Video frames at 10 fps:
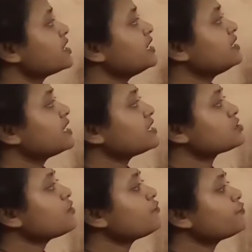in case
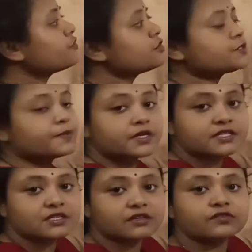of first
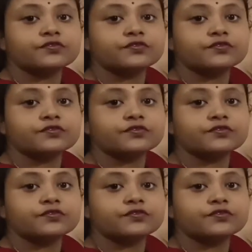person.